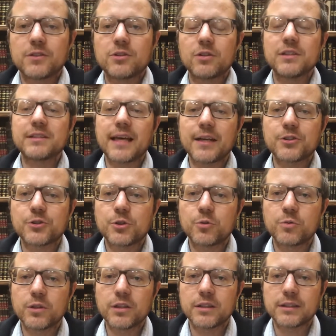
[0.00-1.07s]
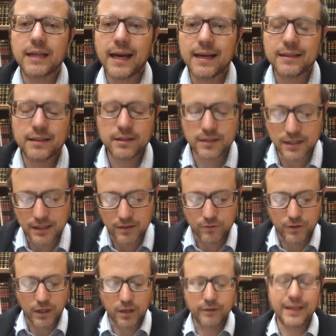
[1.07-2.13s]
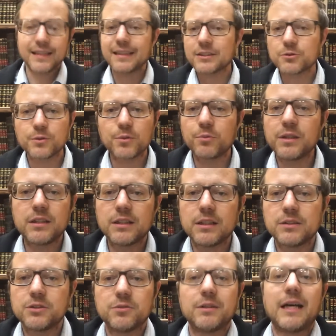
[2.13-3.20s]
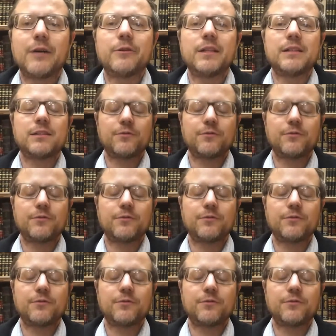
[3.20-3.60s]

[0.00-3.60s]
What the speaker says: So this extra word is adding the evening. All right, and that's what we do nowadays.